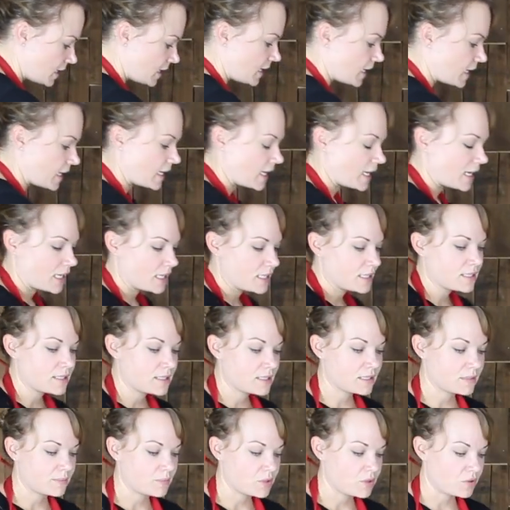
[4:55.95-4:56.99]
to get it nice
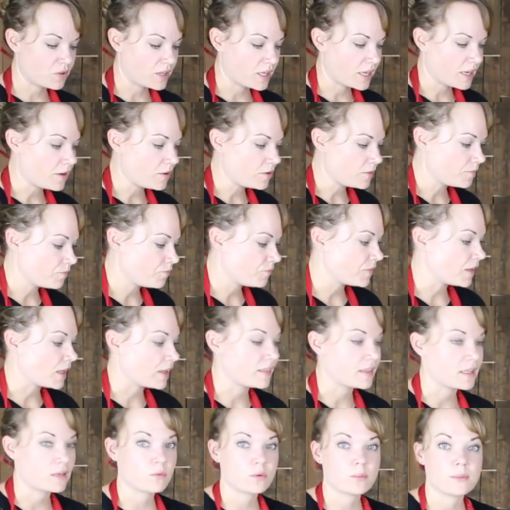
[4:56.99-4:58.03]
and smoothed out,
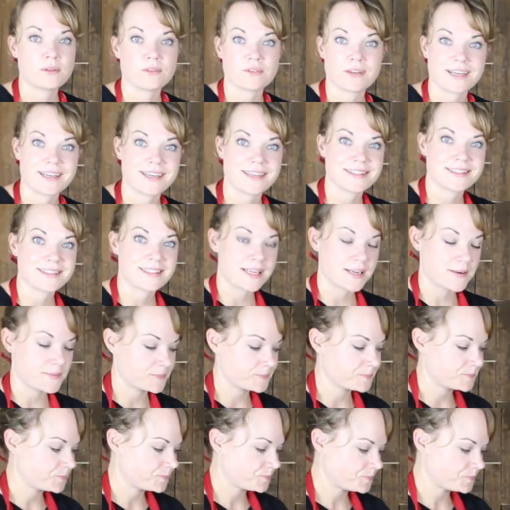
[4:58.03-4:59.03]
and then we'll be ready to stain.